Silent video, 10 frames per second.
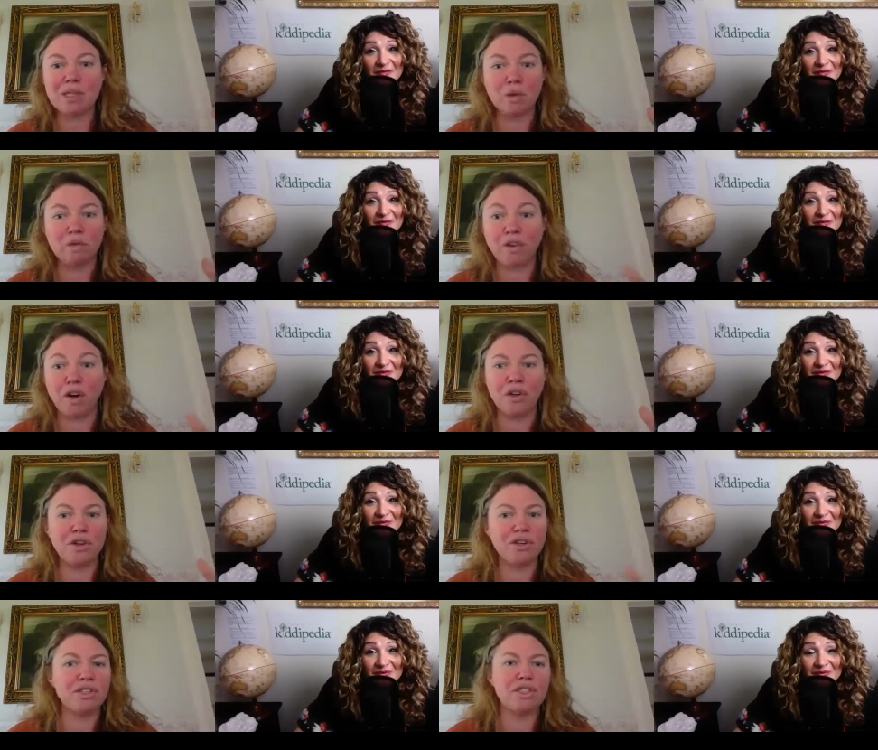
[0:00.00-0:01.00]
Speaker 1: on
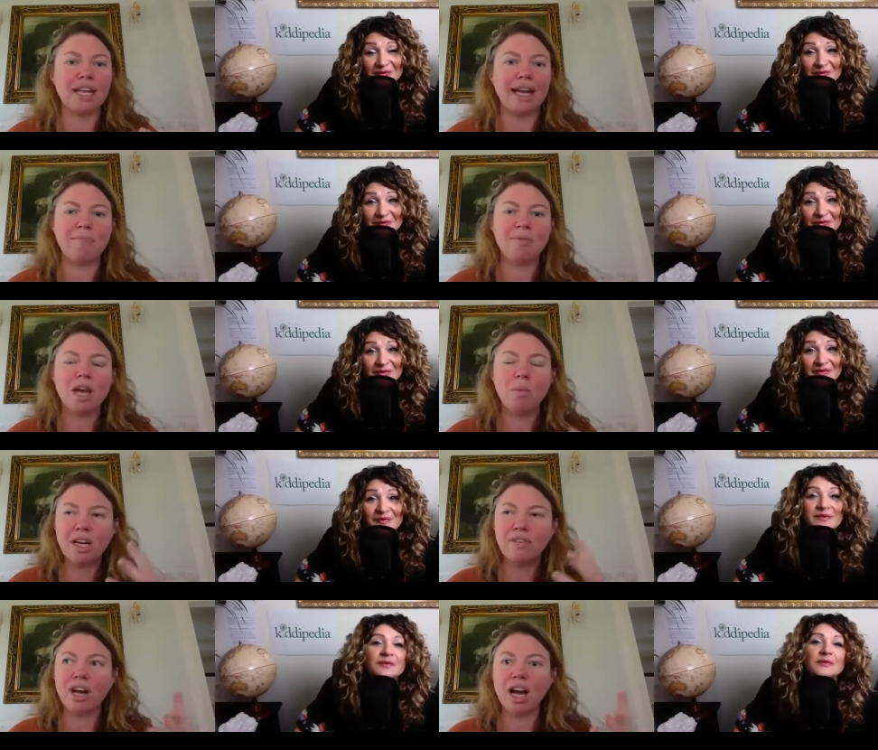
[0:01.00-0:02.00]
phones, like
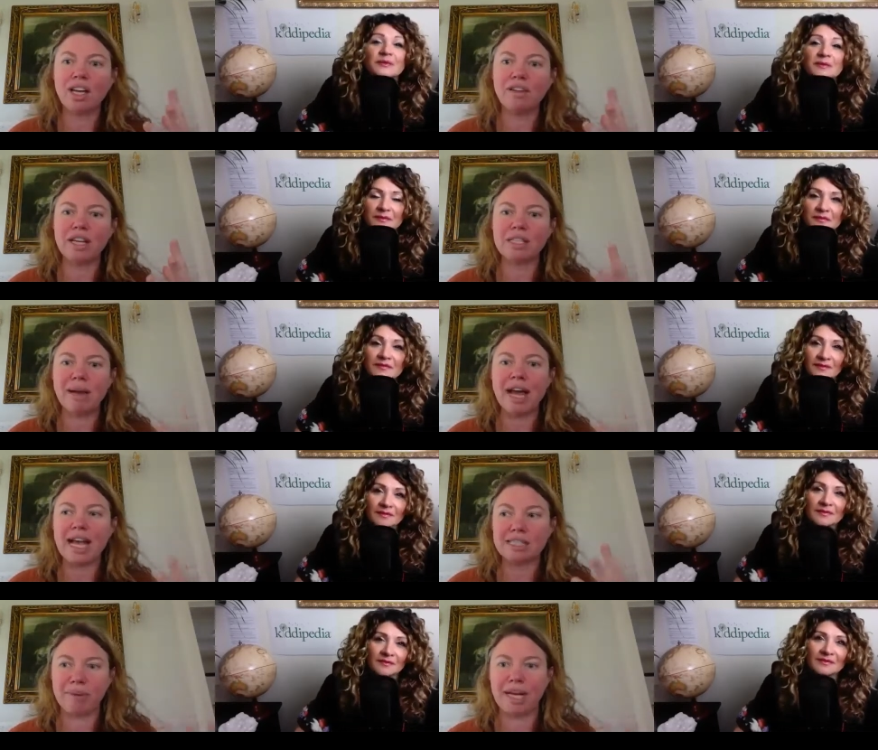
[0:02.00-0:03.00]
whatever kind of, it's about
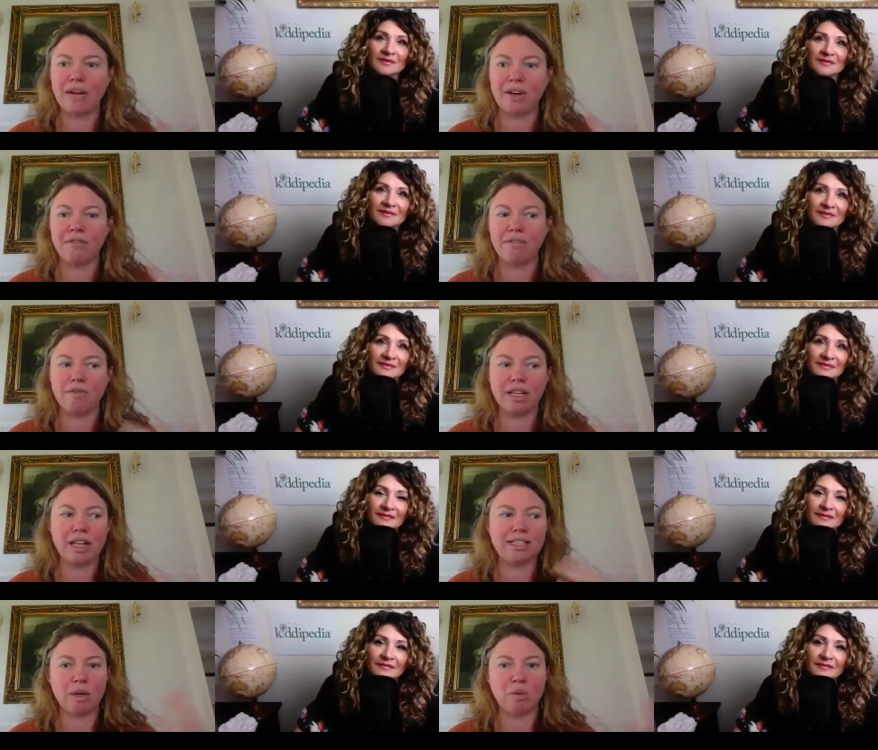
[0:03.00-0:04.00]
as a parent
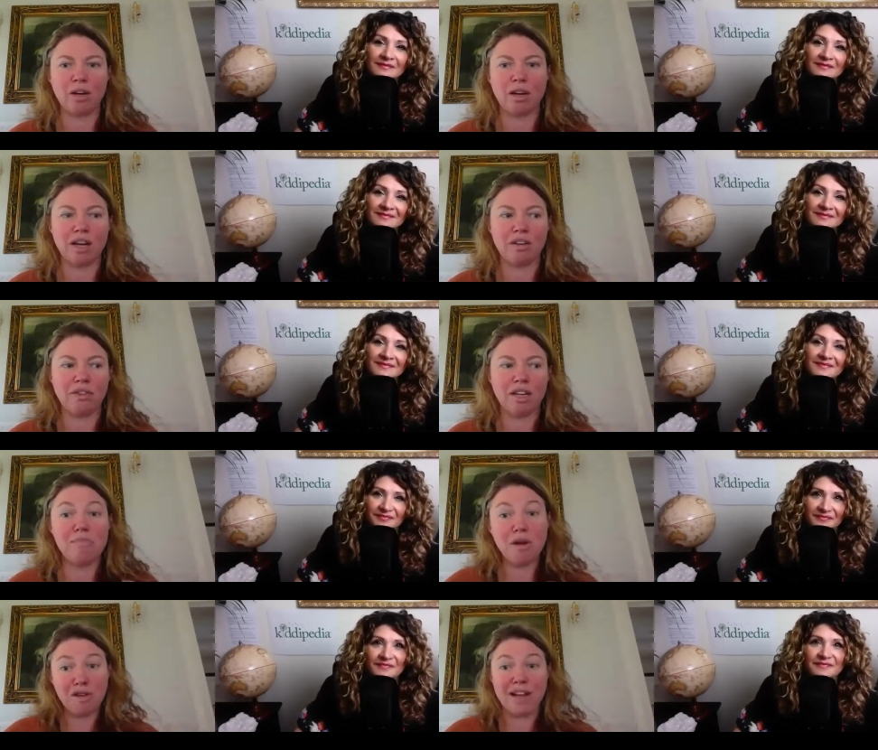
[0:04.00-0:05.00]
realizing what kind of
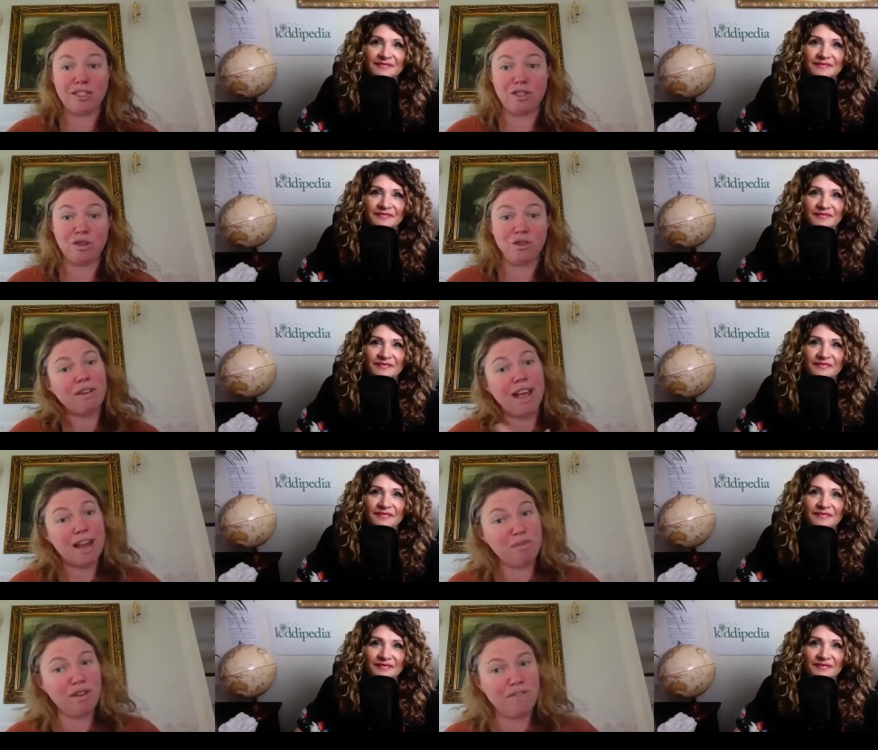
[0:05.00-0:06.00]
motivates you
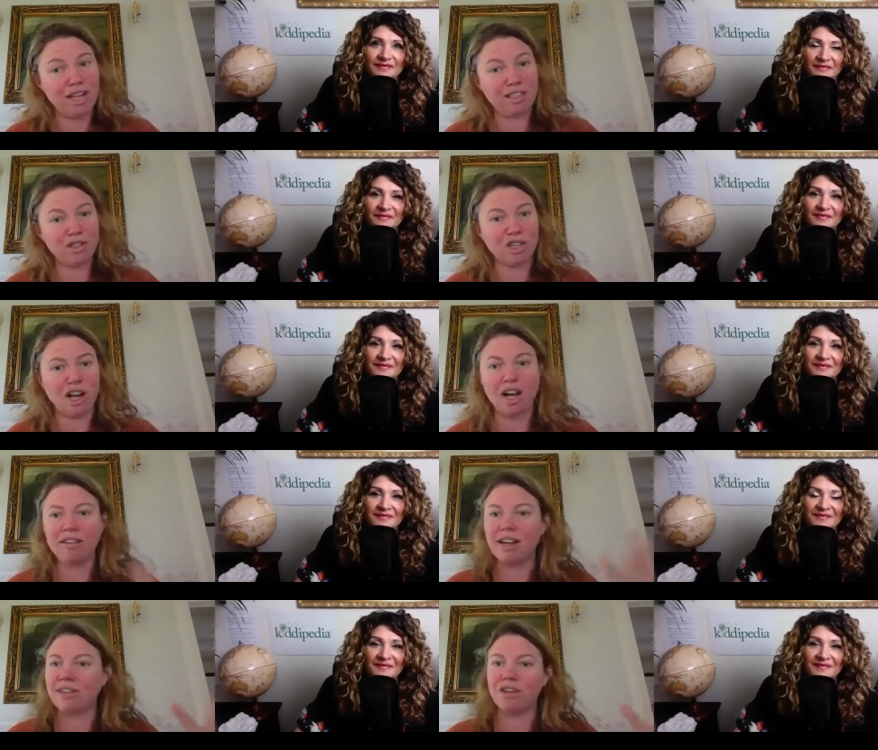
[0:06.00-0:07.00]
and motivates your
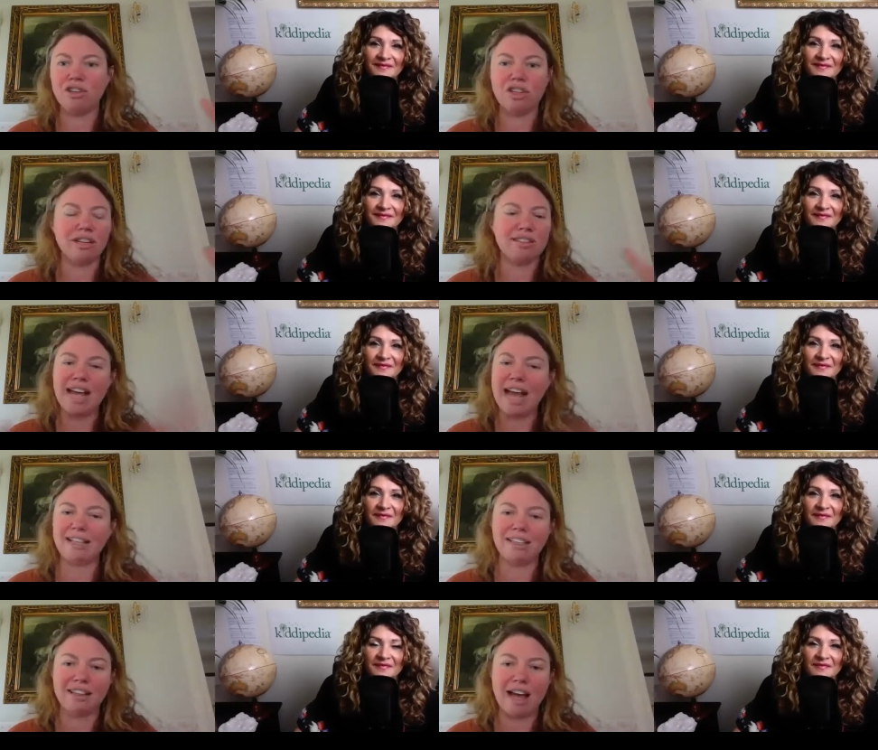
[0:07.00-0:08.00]
child, and then you can
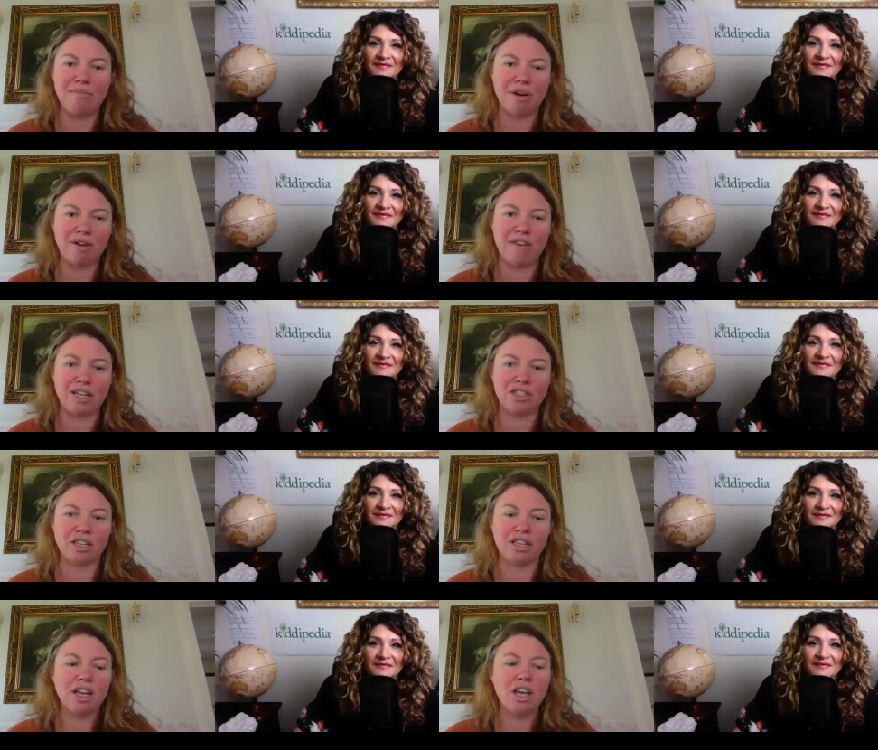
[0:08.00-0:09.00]
tailor that motivation.